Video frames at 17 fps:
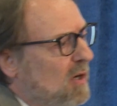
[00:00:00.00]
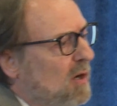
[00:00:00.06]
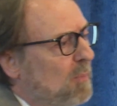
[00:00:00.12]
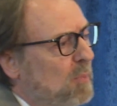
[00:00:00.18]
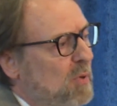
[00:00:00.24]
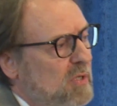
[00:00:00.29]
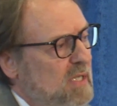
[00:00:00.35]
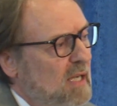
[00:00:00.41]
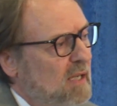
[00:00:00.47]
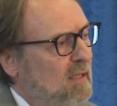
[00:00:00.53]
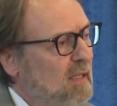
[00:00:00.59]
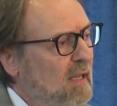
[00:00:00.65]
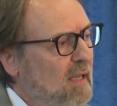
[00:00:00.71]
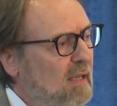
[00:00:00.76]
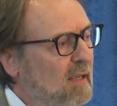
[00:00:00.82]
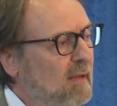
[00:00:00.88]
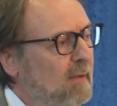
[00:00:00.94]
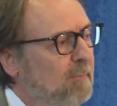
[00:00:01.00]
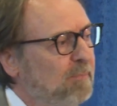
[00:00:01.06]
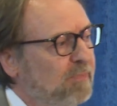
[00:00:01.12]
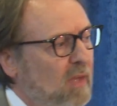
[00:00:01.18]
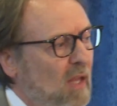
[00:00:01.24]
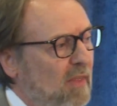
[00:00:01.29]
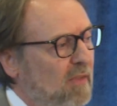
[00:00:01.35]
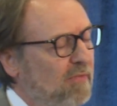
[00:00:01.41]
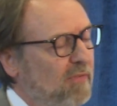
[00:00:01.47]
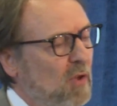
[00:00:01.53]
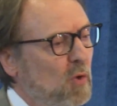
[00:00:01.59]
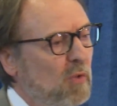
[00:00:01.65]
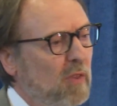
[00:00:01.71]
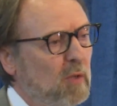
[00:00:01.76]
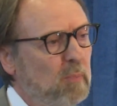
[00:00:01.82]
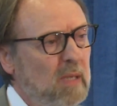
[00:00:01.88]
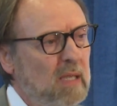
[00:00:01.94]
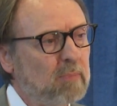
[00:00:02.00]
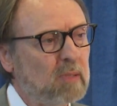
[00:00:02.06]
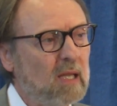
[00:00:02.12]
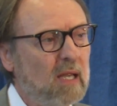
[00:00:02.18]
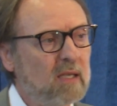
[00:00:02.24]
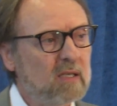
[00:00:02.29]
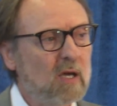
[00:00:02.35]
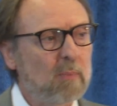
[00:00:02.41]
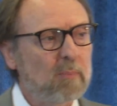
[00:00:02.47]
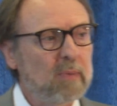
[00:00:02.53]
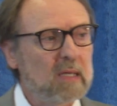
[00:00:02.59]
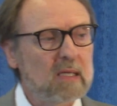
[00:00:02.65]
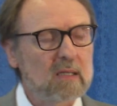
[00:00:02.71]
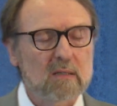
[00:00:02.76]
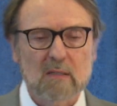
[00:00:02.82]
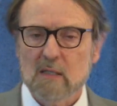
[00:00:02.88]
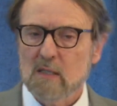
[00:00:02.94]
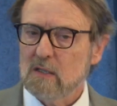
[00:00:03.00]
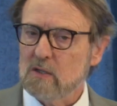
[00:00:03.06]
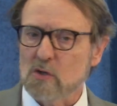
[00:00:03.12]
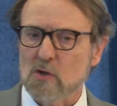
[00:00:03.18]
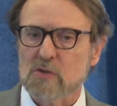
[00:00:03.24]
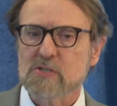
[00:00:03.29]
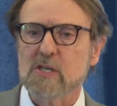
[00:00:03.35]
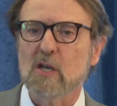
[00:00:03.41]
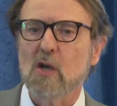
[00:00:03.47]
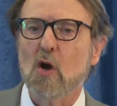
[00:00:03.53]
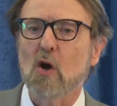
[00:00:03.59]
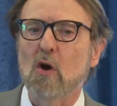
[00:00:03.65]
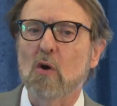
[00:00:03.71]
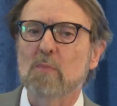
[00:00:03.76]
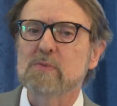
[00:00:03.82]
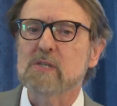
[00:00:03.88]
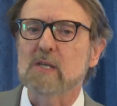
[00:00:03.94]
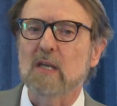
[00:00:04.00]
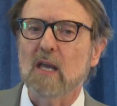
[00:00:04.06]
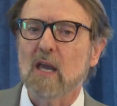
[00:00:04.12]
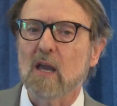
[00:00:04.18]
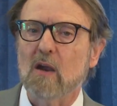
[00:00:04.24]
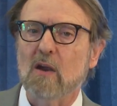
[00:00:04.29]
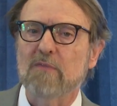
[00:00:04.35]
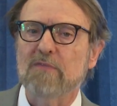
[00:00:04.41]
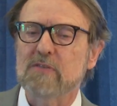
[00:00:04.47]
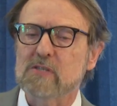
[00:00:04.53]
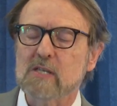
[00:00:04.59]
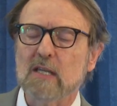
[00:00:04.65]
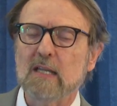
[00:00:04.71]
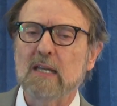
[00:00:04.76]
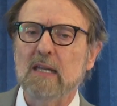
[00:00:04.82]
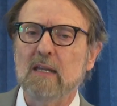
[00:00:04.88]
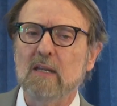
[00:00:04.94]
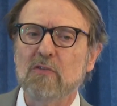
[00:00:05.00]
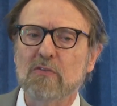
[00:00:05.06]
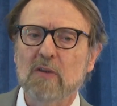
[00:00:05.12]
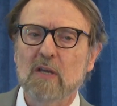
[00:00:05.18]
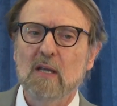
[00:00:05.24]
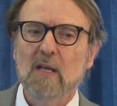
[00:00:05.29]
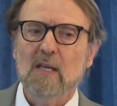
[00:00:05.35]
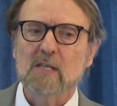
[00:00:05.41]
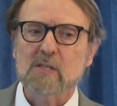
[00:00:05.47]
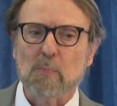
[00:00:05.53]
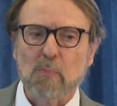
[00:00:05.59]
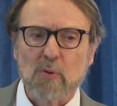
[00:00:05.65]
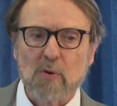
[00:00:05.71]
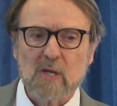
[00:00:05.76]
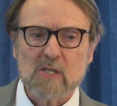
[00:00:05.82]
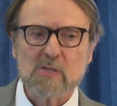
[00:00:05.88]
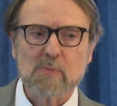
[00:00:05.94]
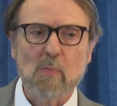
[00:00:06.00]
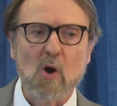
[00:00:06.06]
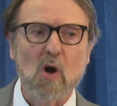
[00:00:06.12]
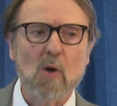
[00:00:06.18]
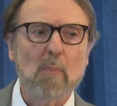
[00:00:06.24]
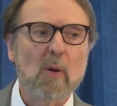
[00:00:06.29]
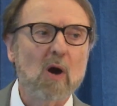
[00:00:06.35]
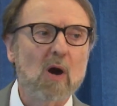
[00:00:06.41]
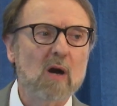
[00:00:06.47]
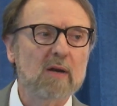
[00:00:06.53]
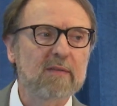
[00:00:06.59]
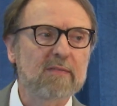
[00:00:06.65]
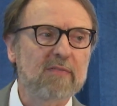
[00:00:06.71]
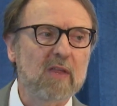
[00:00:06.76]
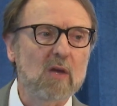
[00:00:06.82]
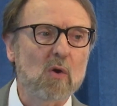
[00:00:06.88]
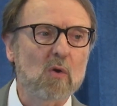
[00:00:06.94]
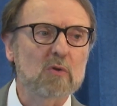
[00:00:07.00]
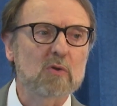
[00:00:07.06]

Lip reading: particularly the view that people end up in nursing homes and care facilities. It's a pretty small part of the older